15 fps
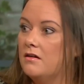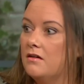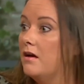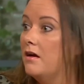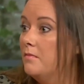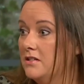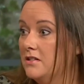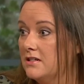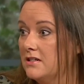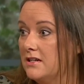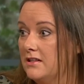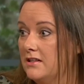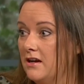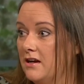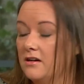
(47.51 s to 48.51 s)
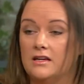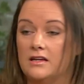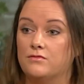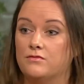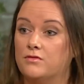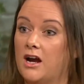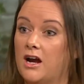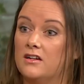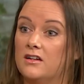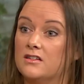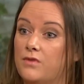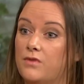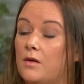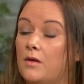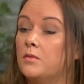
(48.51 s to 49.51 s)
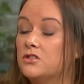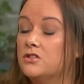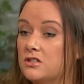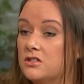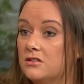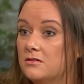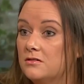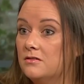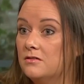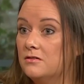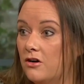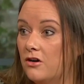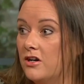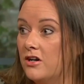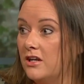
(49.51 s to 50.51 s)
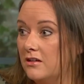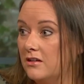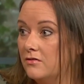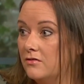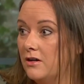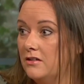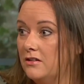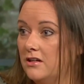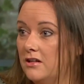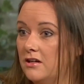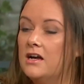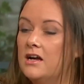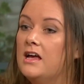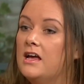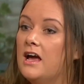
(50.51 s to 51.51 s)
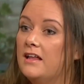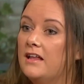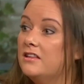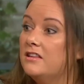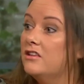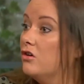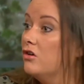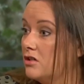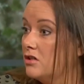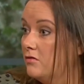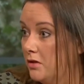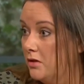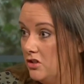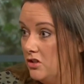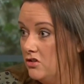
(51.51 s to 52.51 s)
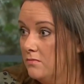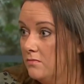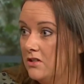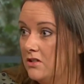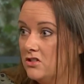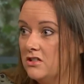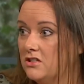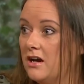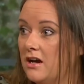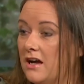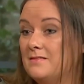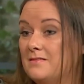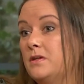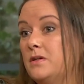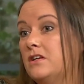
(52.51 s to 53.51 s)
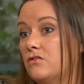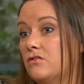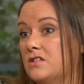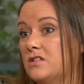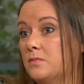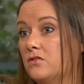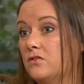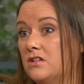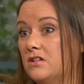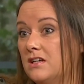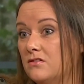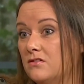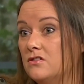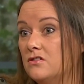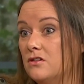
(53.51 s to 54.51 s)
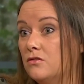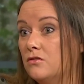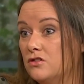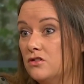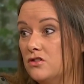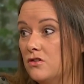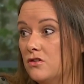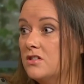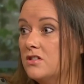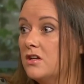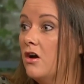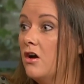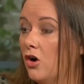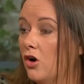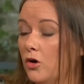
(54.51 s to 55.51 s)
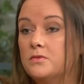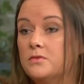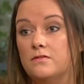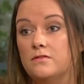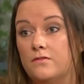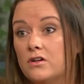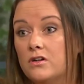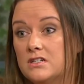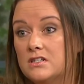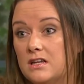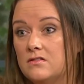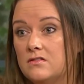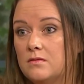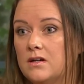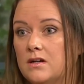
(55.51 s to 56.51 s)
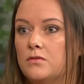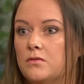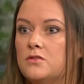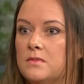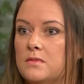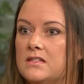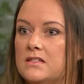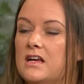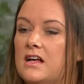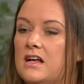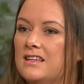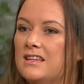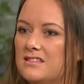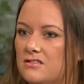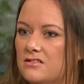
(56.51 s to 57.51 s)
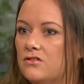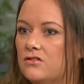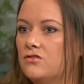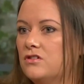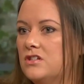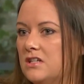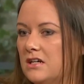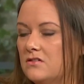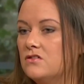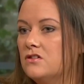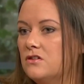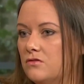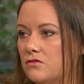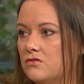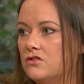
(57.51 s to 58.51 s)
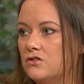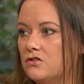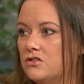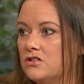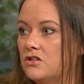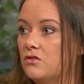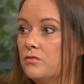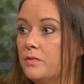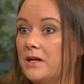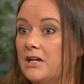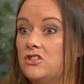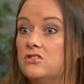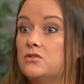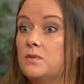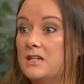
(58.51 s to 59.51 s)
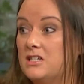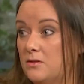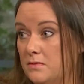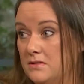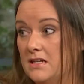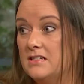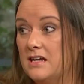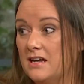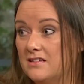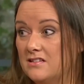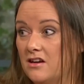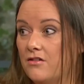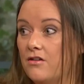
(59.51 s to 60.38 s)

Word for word: immediately there, if regardless of how much you're earning throughout the year. And then the cut-off point, as you mentioned there, has been increased by 3,200 euros up to the 40,000 mark, mm-hmm. which means that's another 3,200 euros that you're paying 20% tax on